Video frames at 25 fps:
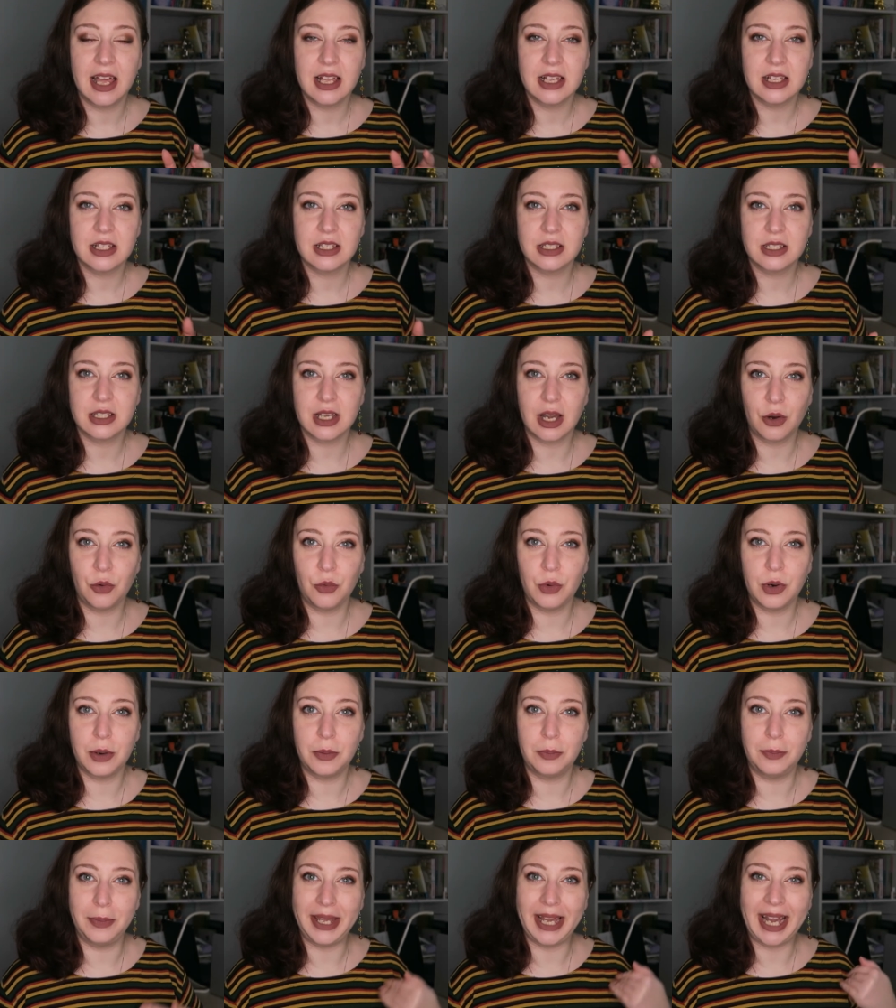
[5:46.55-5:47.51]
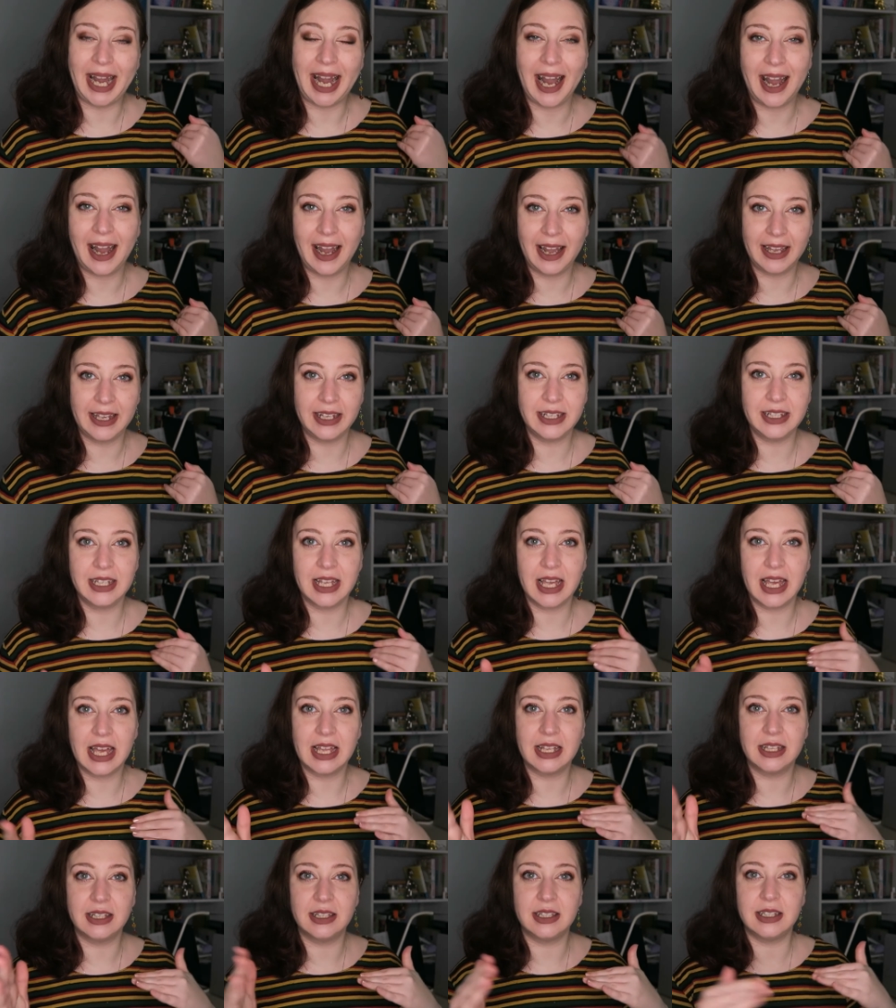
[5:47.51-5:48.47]
somewhere behind,
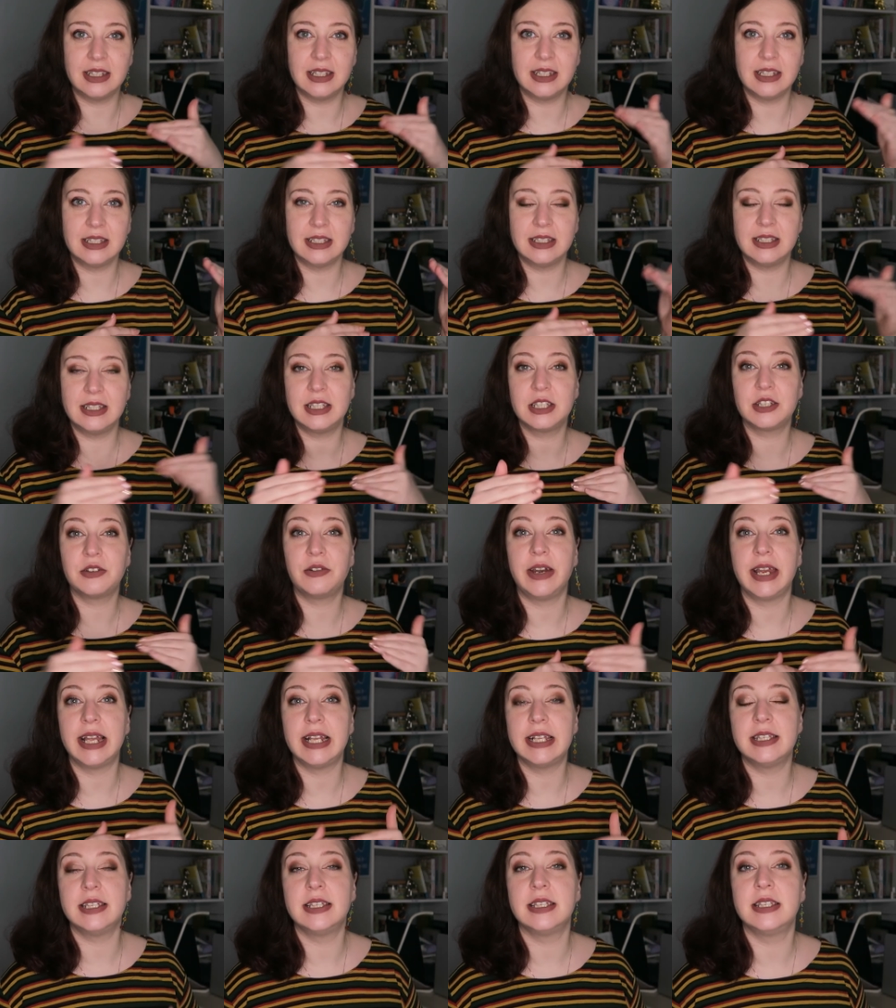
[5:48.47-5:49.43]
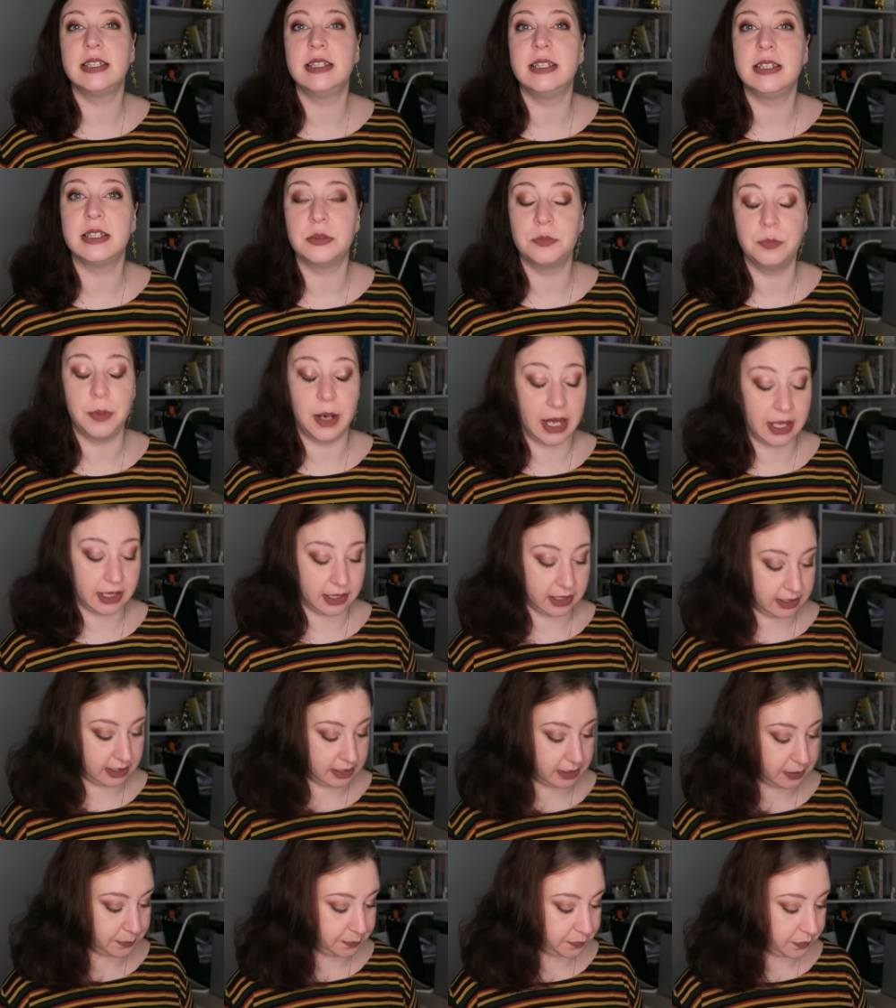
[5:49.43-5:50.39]
and this creates this
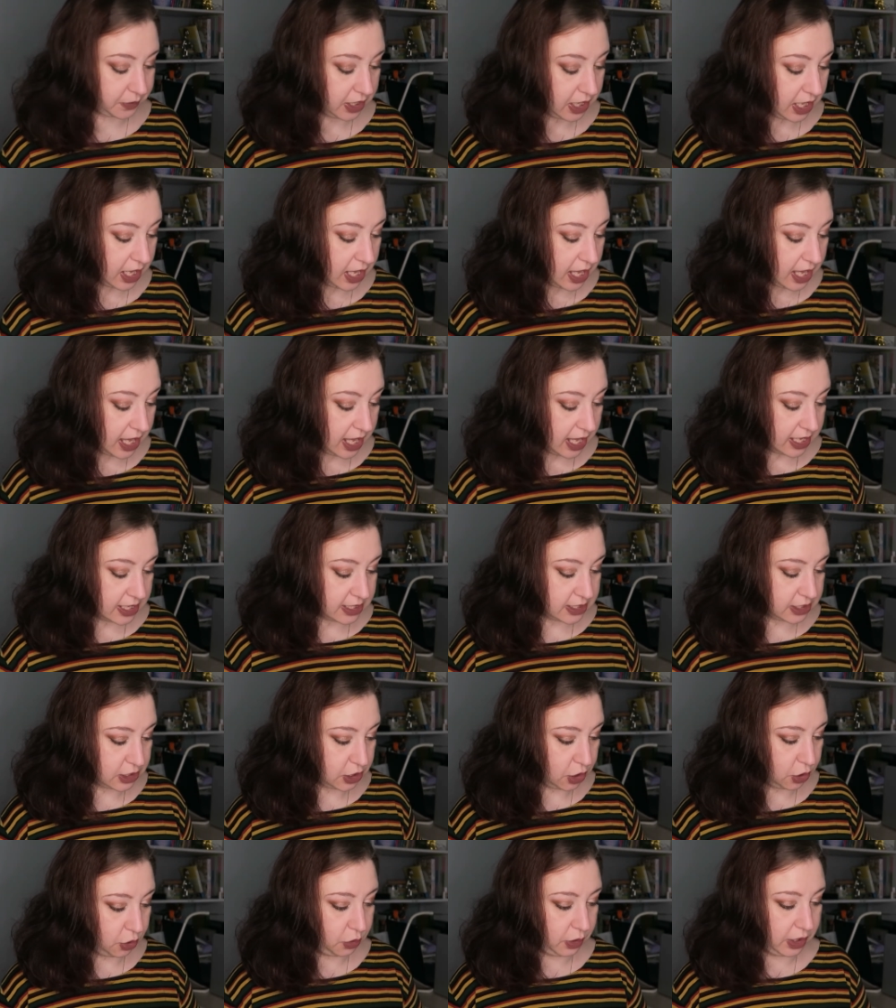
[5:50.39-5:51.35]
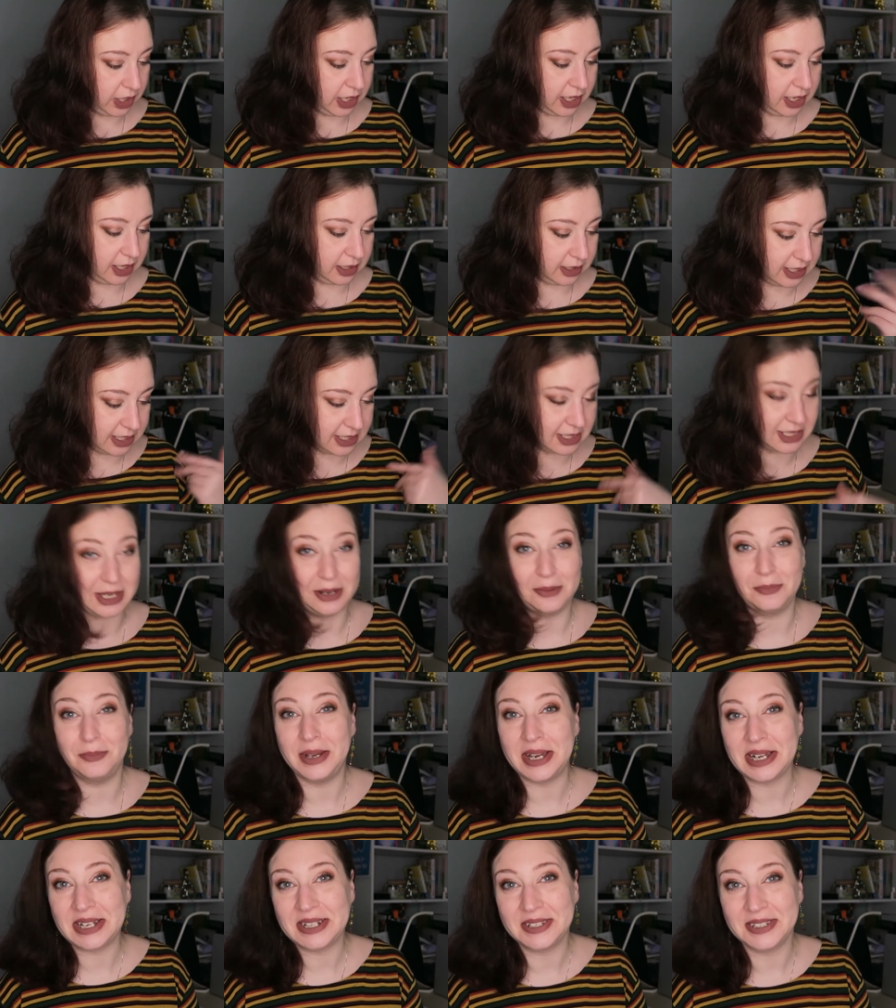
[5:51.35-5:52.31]
disbalance. So let's come
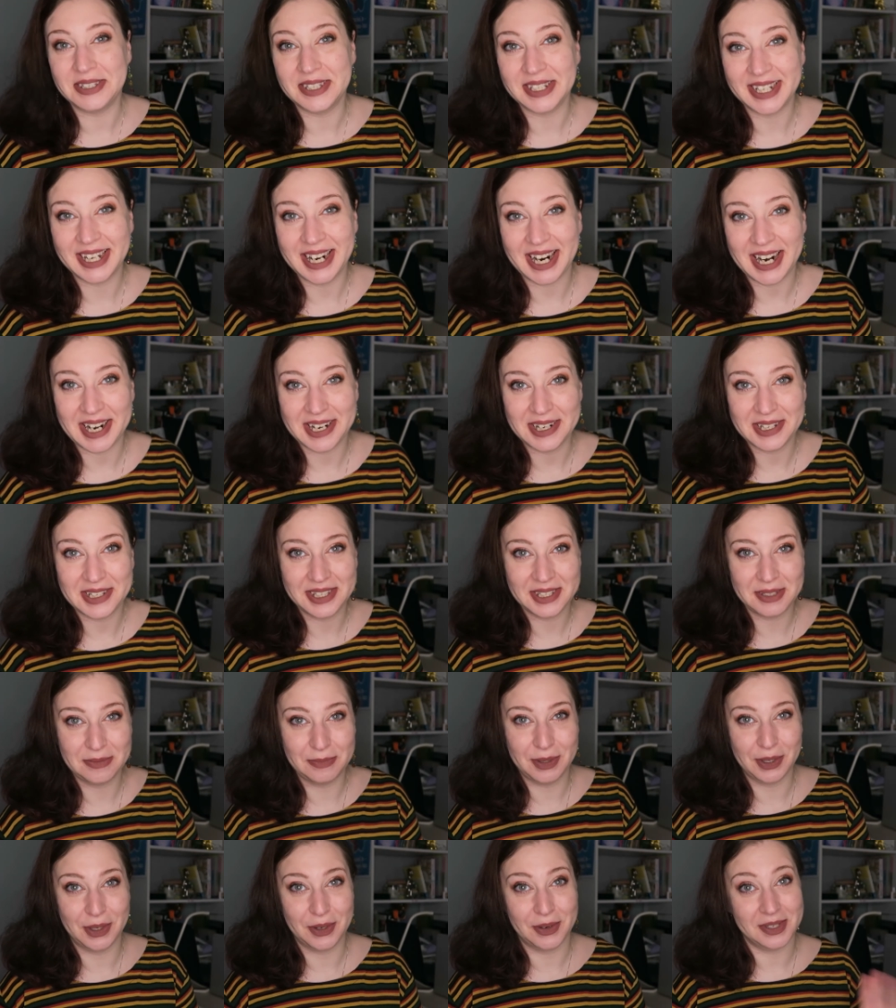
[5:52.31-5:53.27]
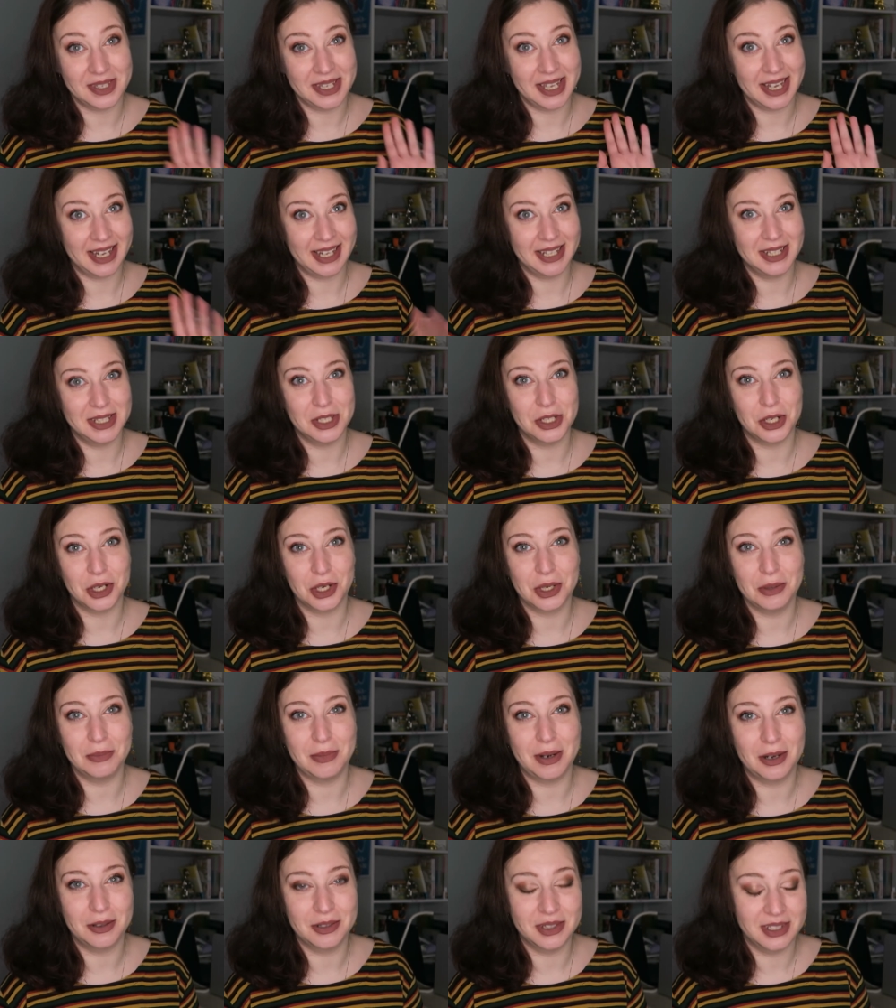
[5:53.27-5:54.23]
back to the cards, because I can talk
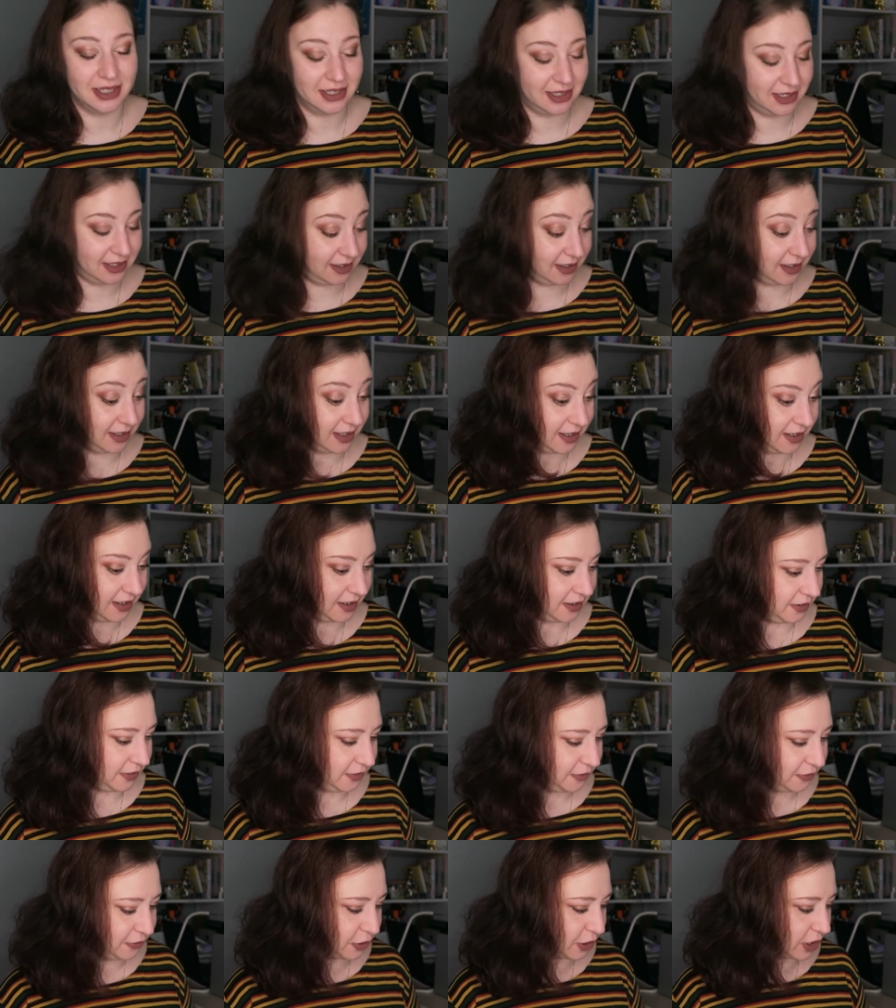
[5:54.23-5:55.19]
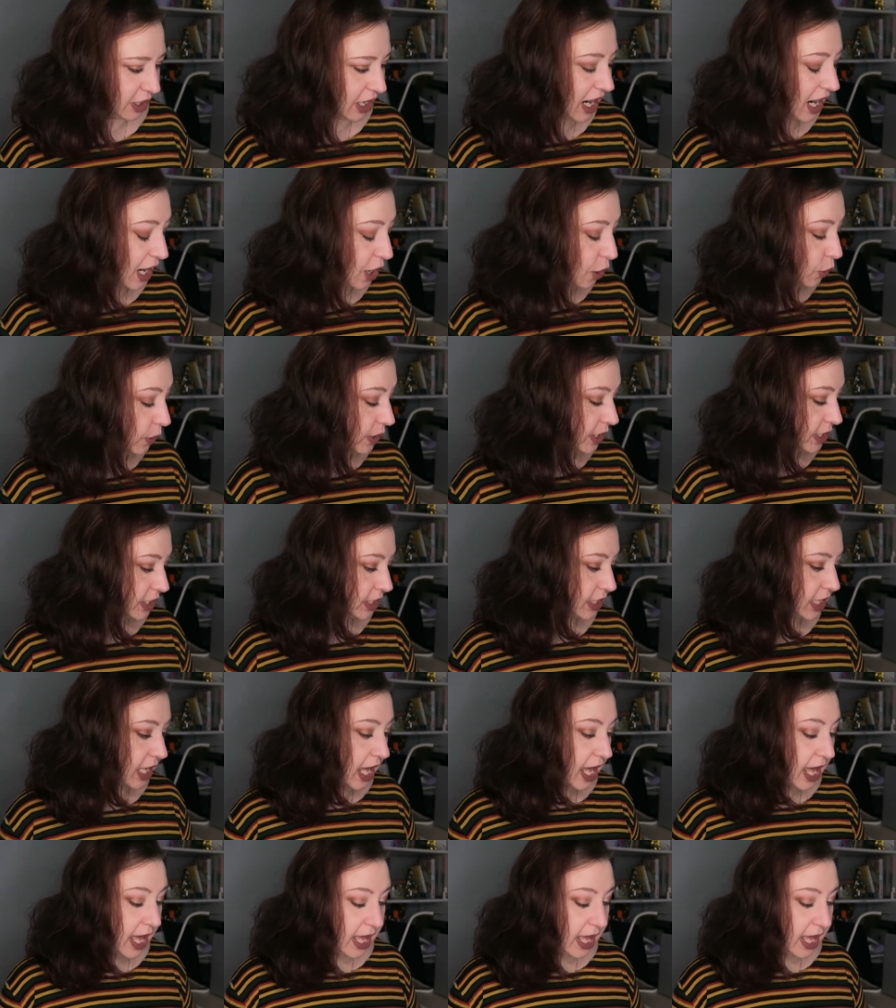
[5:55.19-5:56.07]
about it for hours.